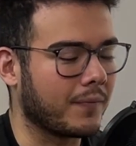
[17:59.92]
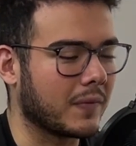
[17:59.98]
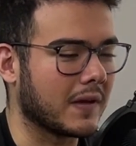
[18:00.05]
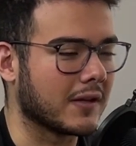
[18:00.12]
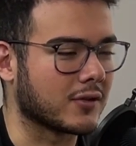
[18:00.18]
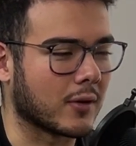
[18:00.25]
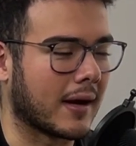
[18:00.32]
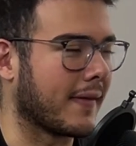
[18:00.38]

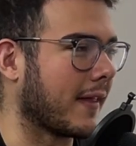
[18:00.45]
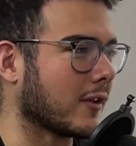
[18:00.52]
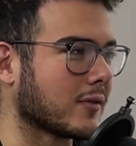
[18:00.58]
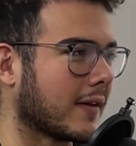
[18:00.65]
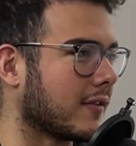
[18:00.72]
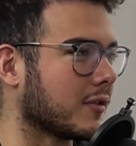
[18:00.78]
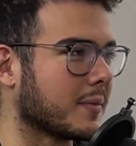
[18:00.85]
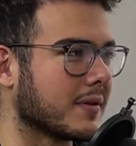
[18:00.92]
So that's how
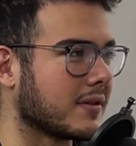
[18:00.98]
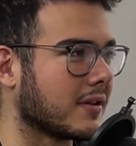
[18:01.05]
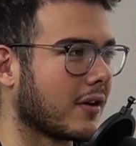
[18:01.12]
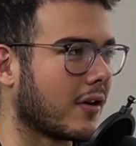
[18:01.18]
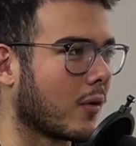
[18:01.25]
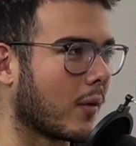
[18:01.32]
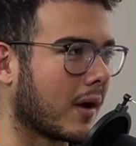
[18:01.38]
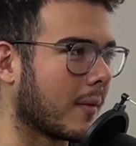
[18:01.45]
I've just been steering
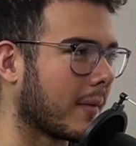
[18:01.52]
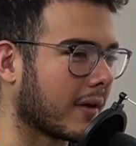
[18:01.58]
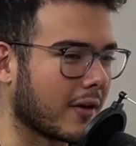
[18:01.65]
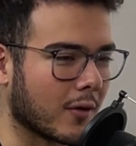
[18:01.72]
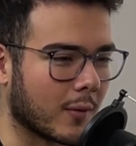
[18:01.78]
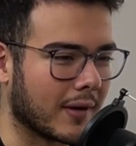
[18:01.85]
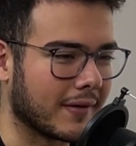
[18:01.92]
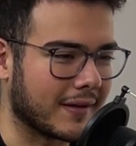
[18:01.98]
away. I'm like, you know
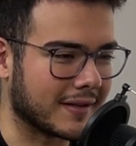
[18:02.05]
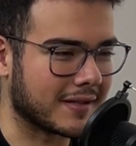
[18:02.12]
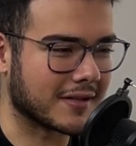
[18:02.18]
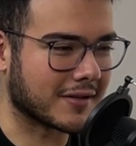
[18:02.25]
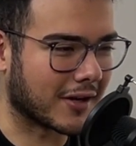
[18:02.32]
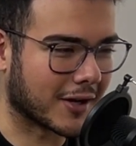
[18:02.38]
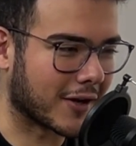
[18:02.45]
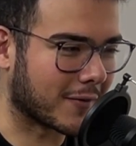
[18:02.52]
what? This is
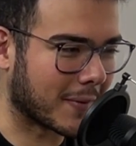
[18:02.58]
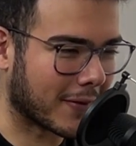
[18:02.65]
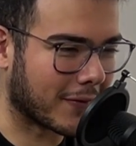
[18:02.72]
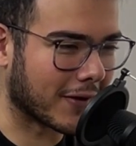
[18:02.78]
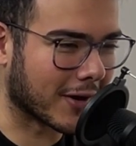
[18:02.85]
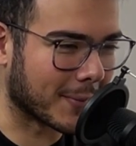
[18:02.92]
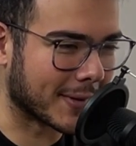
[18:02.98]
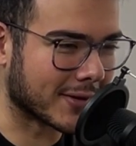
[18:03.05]
not good for my
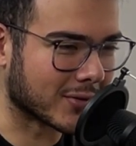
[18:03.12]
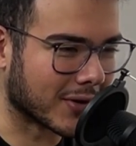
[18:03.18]
fucking mental